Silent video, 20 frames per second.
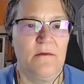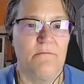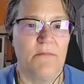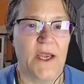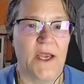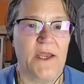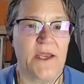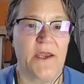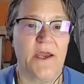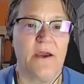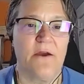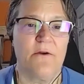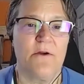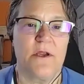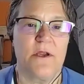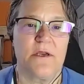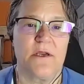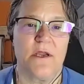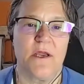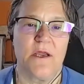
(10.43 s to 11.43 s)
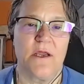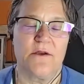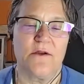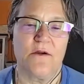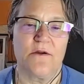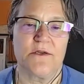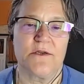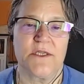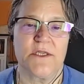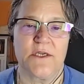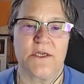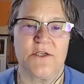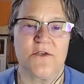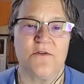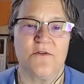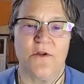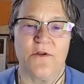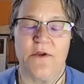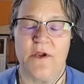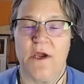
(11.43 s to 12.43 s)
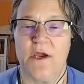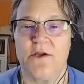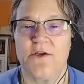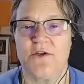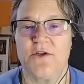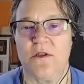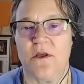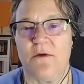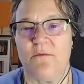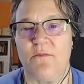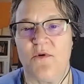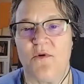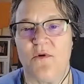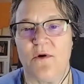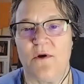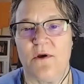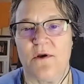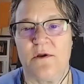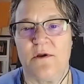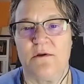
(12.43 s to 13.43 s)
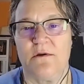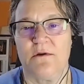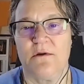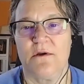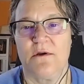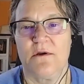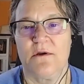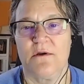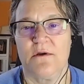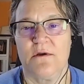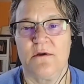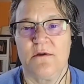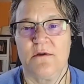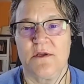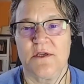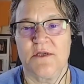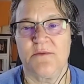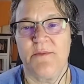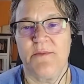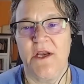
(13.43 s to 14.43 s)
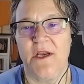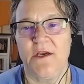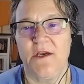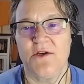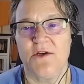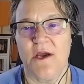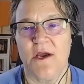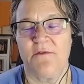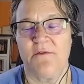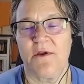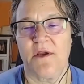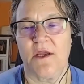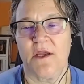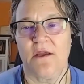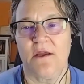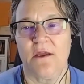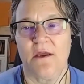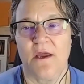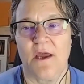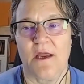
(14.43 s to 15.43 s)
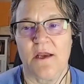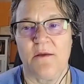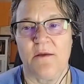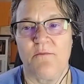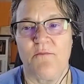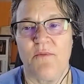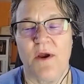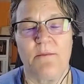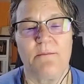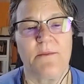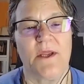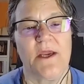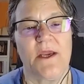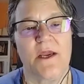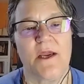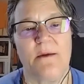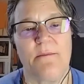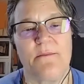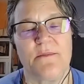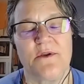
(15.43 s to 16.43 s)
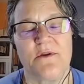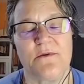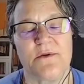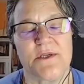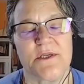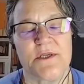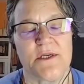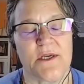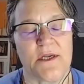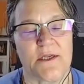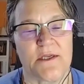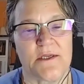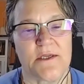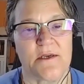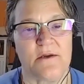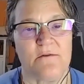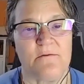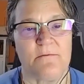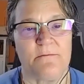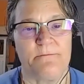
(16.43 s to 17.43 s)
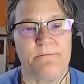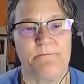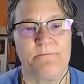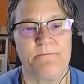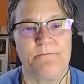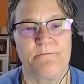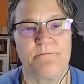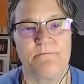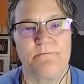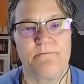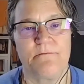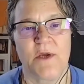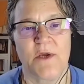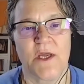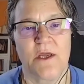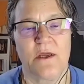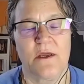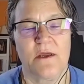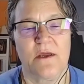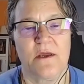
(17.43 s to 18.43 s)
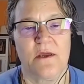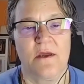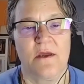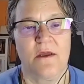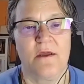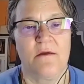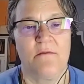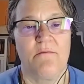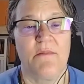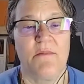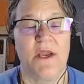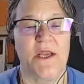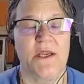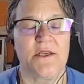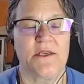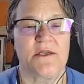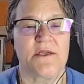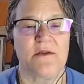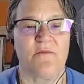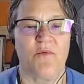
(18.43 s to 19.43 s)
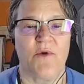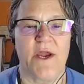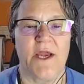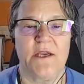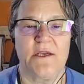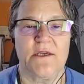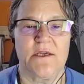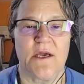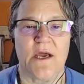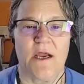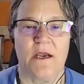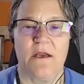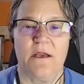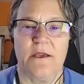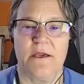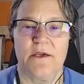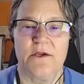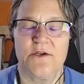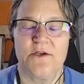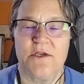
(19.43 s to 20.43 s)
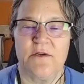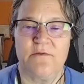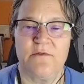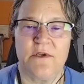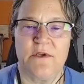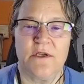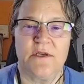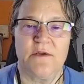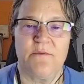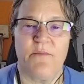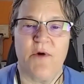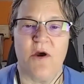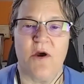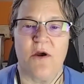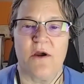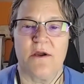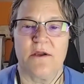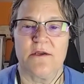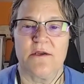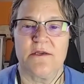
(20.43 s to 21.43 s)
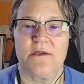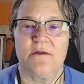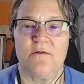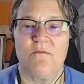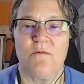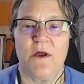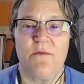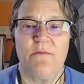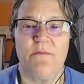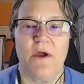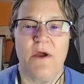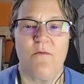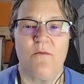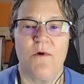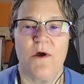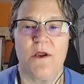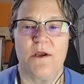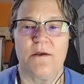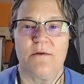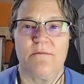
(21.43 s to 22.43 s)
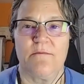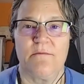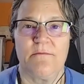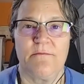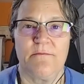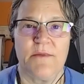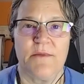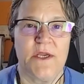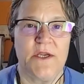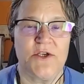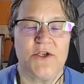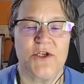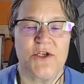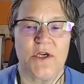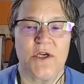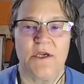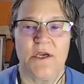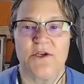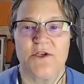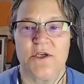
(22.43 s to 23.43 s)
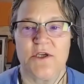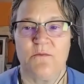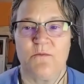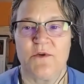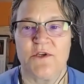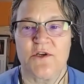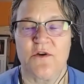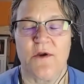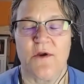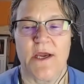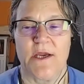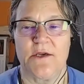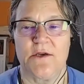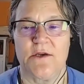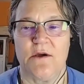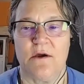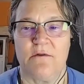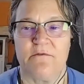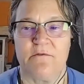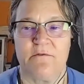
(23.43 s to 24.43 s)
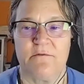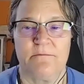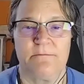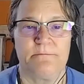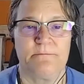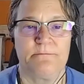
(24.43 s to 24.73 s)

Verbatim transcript: My Karen and our six year old Nigel on board, the speeding traffic had abruptly come to a standstill. Minutes of braked idling shifted to park until one by one each ignition was cranked off.